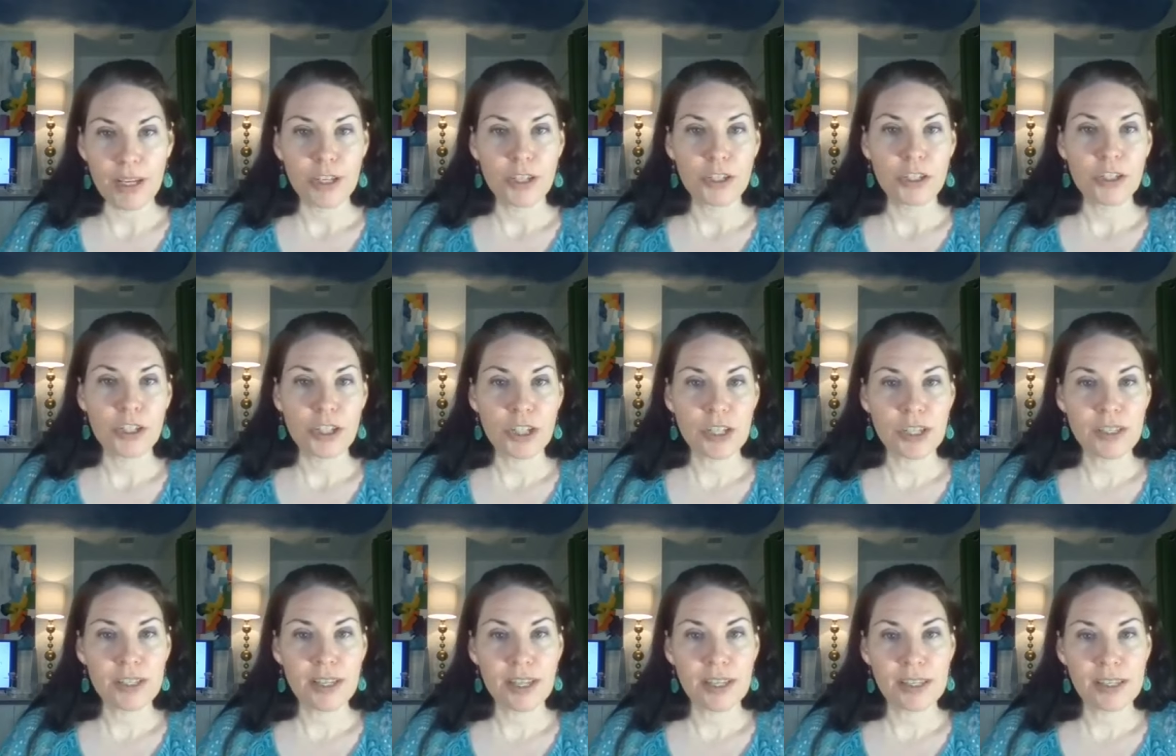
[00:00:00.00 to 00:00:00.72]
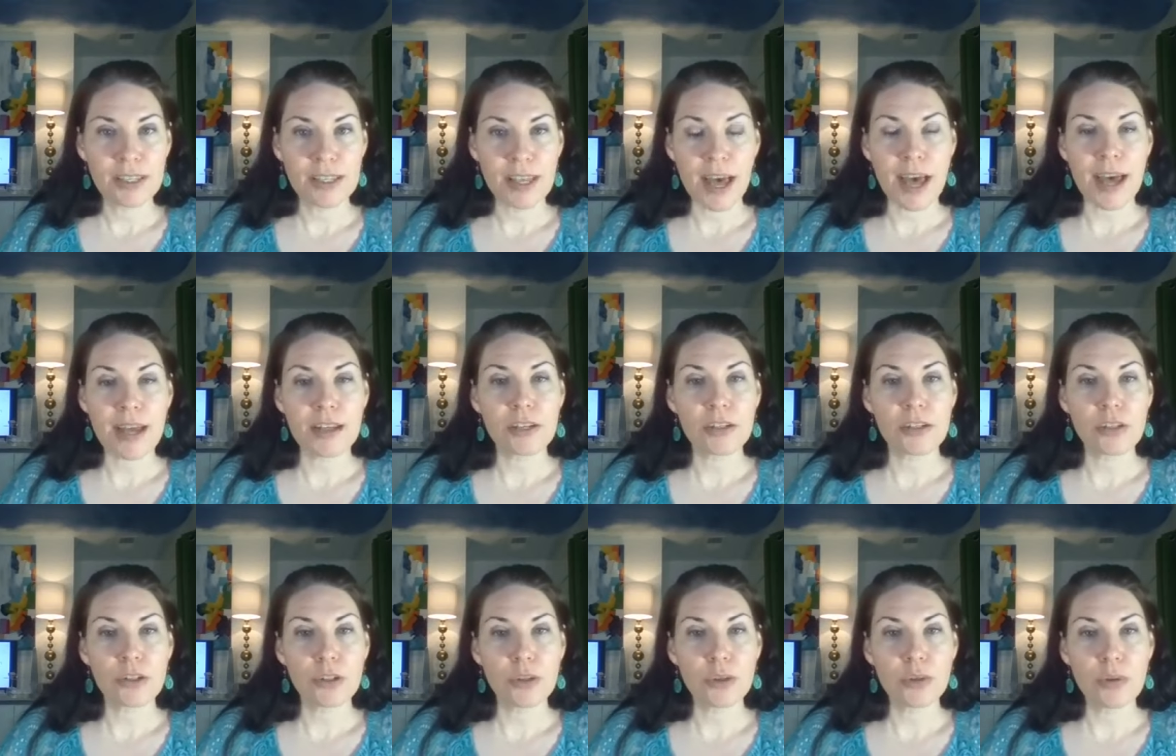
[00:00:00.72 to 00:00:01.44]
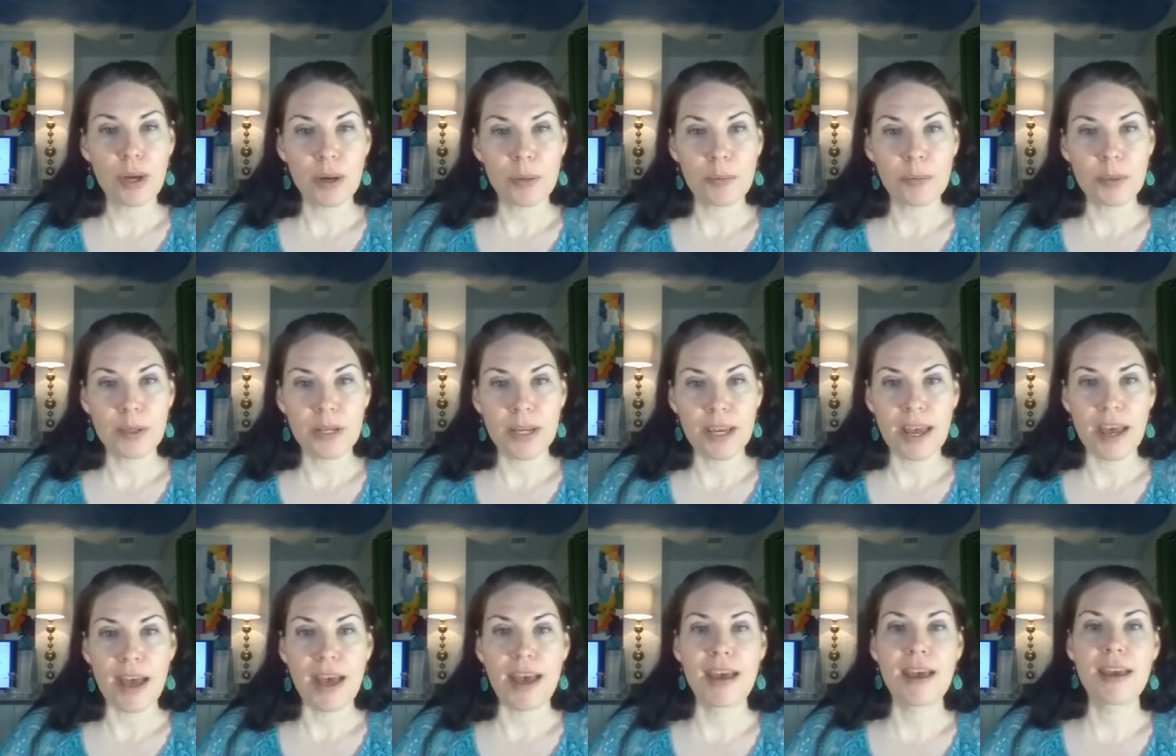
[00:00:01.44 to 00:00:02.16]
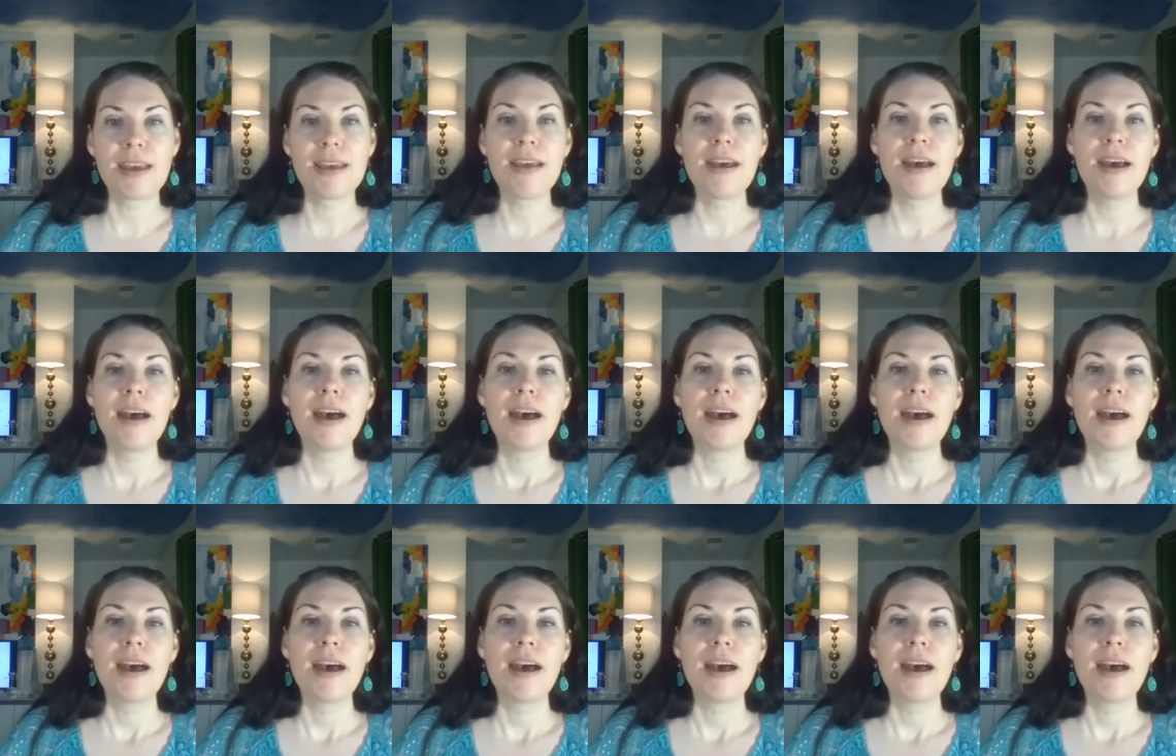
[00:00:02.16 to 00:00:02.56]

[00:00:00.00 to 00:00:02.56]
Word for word: she sends that to company A,